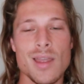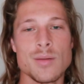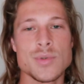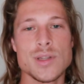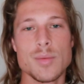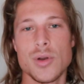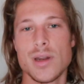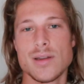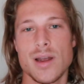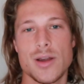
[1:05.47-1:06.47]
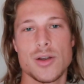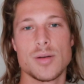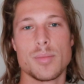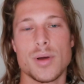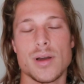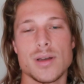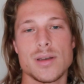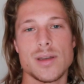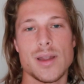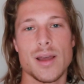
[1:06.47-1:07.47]
I'm still pretty tired, but
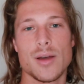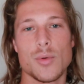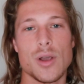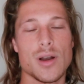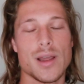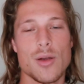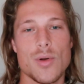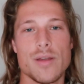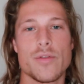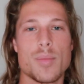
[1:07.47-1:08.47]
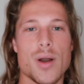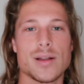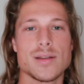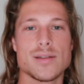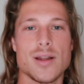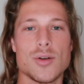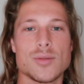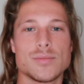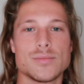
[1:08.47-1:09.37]
yeah, we're gonna get ready for practice now.